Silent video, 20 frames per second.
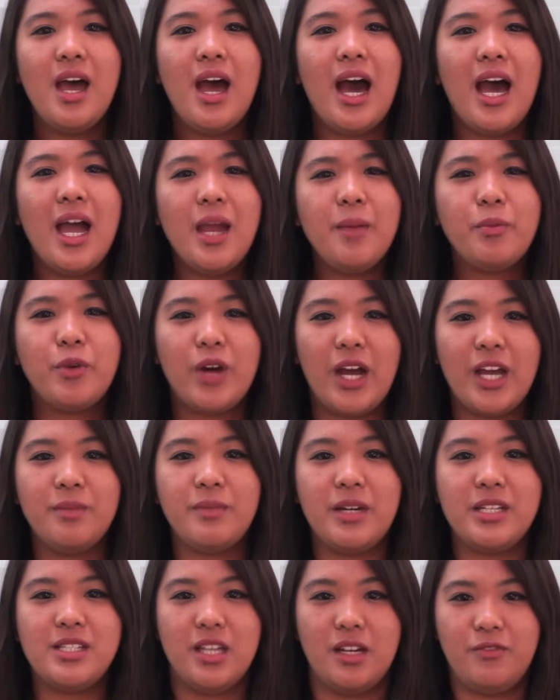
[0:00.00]
I pride
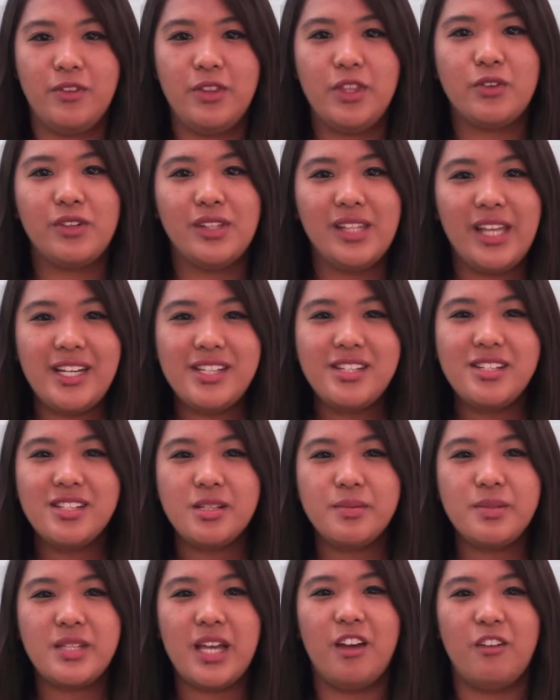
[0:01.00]
myself in the
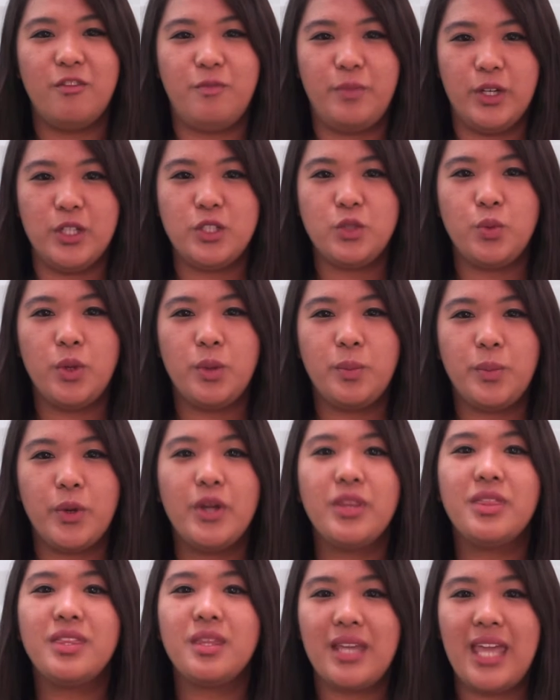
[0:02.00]
relationships I have built with
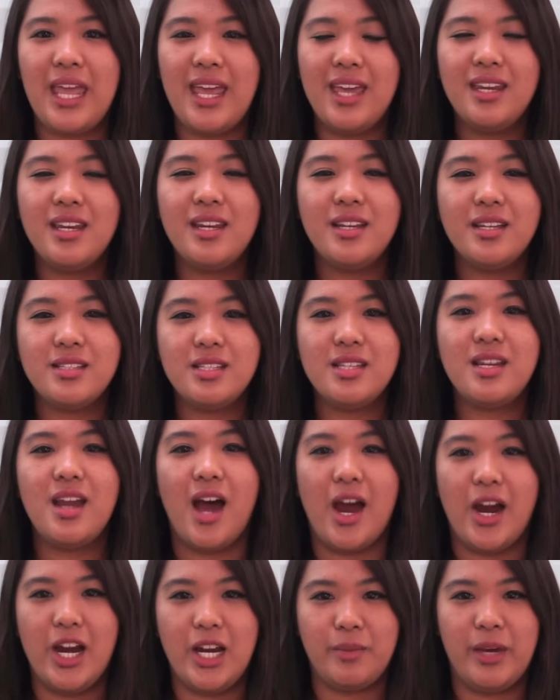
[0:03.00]
both candidates and
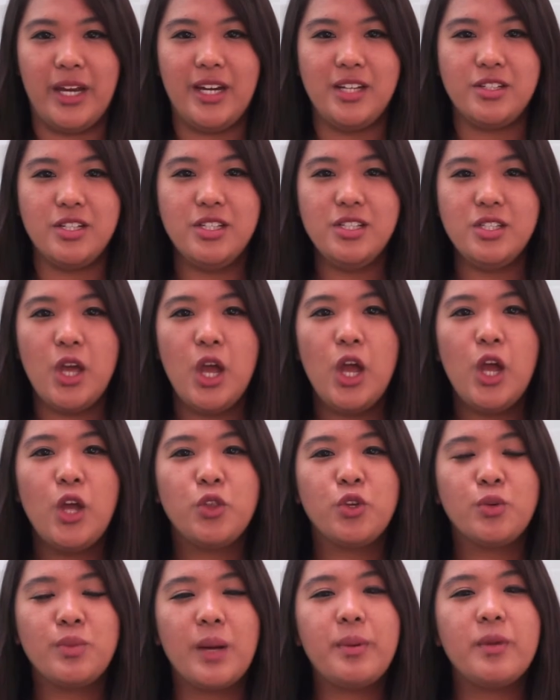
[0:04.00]
hiring managers
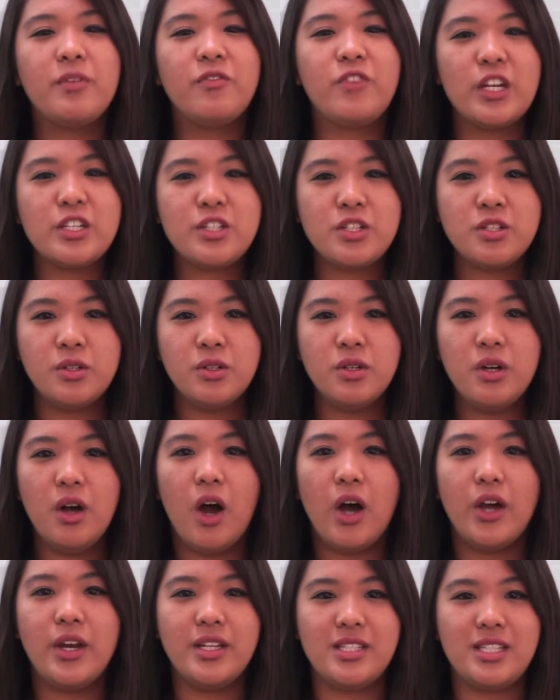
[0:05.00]
through my professional,
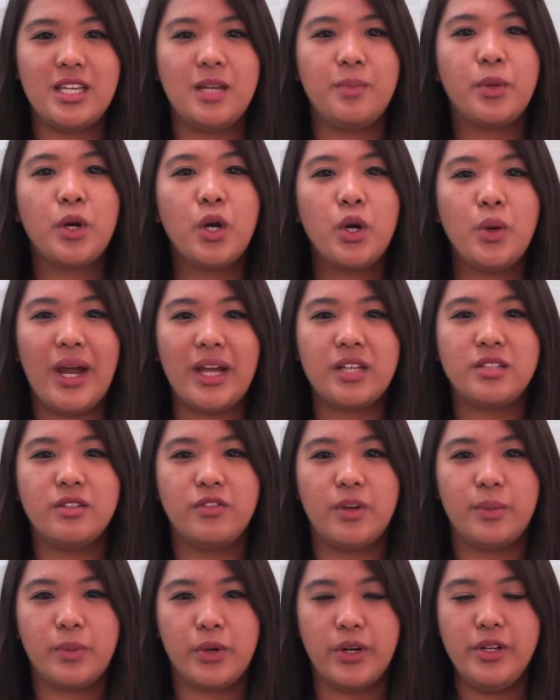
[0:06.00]
honest, and proactive
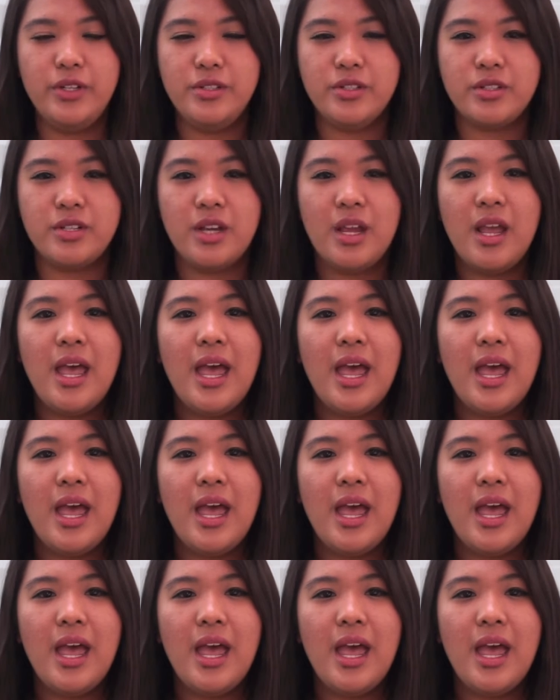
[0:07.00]
approach,